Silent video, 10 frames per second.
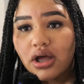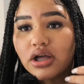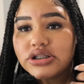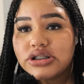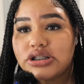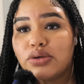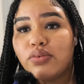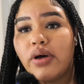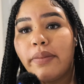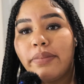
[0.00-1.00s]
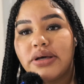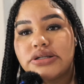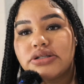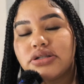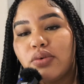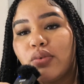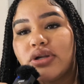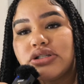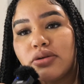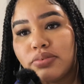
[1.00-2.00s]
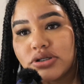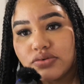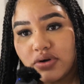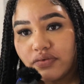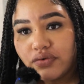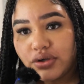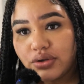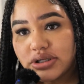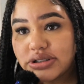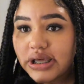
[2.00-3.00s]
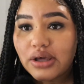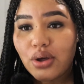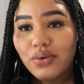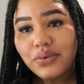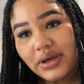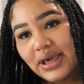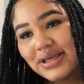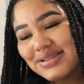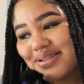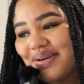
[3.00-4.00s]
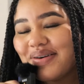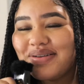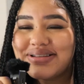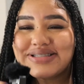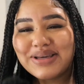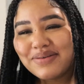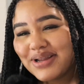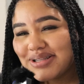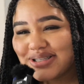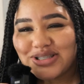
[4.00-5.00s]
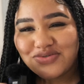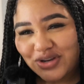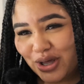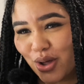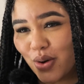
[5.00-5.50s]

to see what is the best route for you to take. Okay, so let's get right into this video.